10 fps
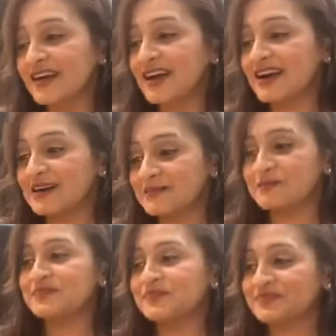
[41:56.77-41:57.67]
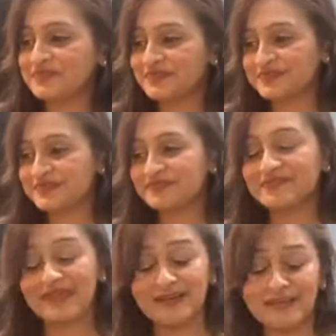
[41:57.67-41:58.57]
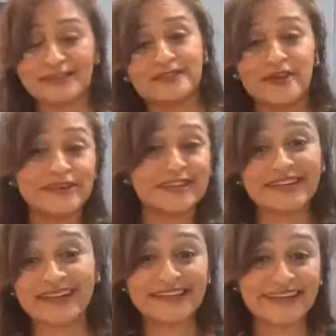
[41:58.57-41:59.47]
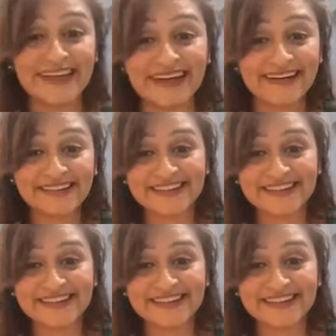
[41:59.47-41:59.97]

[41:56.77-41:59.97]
I'm a scarlet kind of gal,